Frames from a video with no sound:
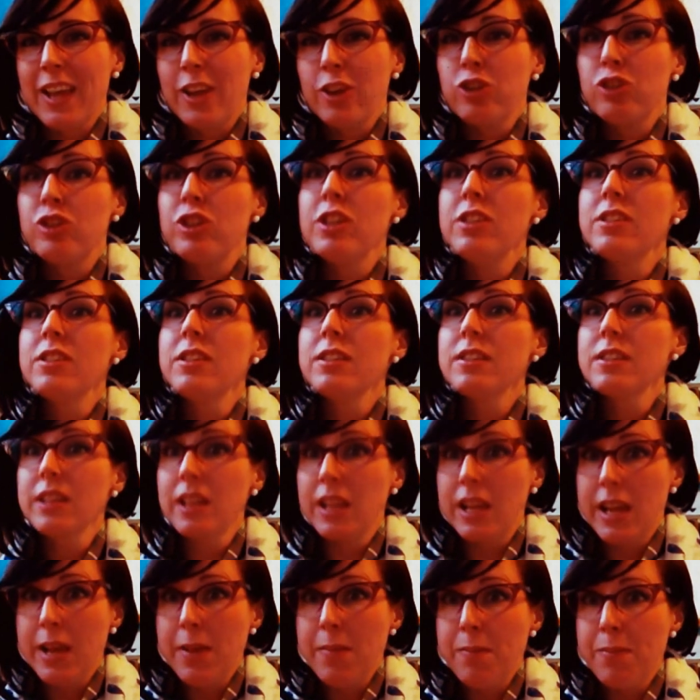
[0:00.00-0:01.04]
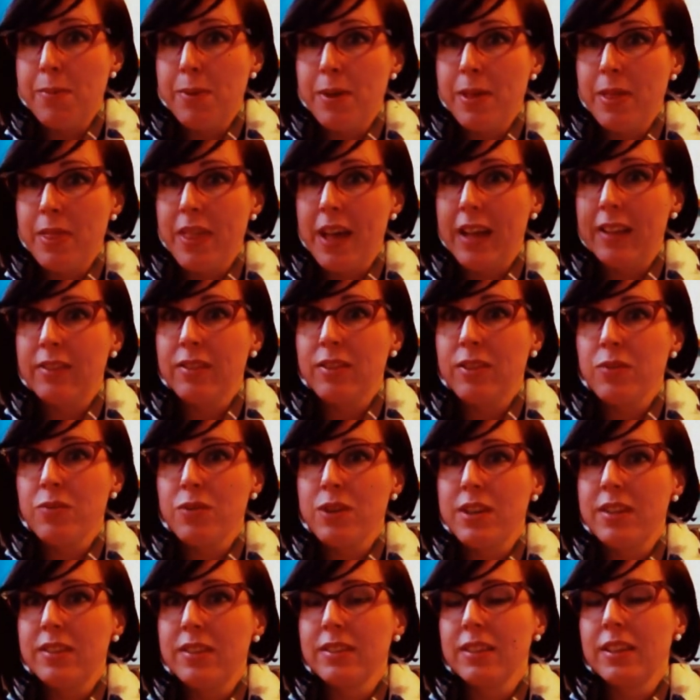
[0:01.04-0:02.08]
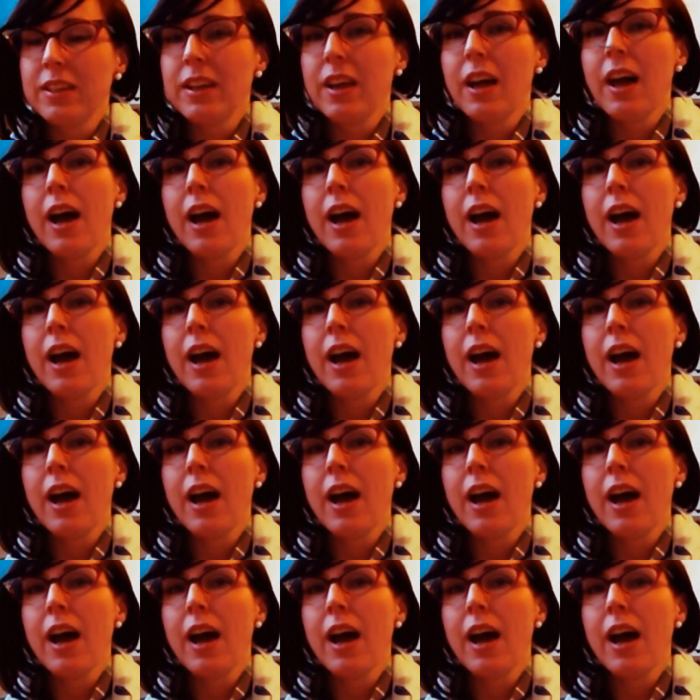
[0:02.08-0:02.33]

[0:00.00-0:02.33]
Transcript: She's asleep. That's the reason